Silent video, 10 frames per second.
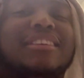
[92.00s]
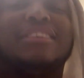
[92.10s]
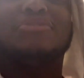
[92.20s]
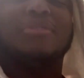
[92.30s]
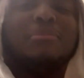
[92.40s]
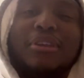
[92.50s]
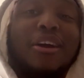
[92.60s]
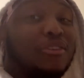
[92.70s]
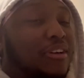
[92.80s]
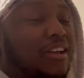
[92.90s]
to get in trouble. But
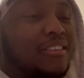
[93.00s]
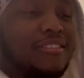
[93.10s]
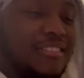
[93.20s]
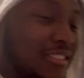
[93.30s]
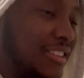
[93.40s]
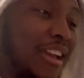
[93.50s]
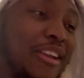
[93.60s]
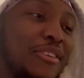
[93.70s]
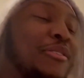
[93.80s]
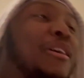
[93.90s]
y'all know how to, y'all
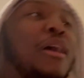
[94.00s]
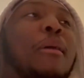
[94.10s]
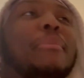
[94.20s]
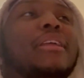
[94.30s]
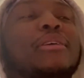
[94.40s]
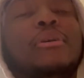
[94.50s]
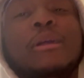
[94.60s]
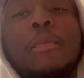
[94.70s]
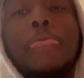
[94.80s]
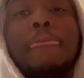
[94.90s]
know. But
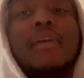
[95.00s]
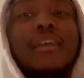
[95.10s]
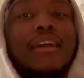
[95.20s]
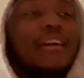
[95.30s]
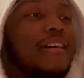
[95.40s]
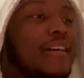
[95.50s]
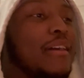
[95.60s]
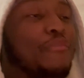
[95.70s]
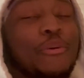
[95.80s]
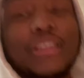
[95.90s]
anyway, uh,
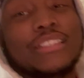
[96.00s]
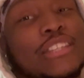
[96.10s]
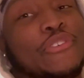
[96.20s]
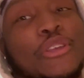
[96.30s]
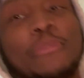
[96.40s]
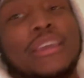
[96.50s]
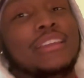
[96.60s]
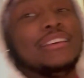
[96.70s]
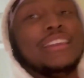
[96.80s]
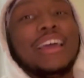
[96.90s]
before we get into this video, man,
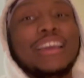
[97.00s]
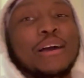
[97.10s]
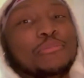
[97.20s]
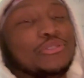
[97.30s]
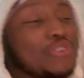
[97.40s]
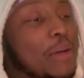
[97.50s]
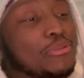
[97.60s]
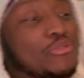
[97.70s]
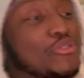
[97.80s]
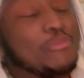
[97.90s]
look, like, comment, subscribe if
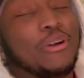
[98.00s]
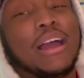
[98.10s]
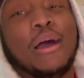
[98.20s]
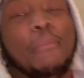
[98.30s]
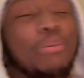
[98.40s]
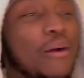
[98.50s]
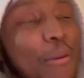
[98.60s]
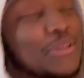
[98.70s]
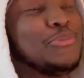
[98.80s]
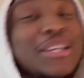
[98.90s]
you new, bro. I
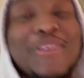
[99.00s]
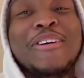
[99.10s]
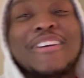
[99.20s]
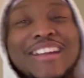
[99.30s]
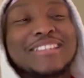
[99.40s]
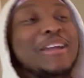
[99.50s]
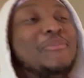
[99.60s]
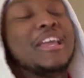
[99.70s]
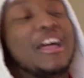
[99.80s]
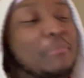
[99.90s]
promise, we going crazy.
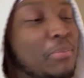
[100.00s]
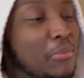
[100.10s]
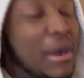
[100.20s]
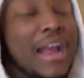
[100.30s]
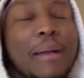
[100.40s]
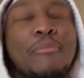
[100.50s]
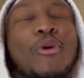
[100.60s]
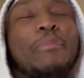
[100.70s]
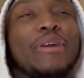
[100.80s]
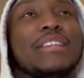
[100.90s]
We got, I got
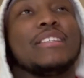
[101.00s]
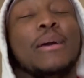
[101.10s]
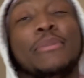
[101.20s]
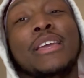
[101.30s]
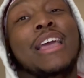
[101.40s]
more pranks coming.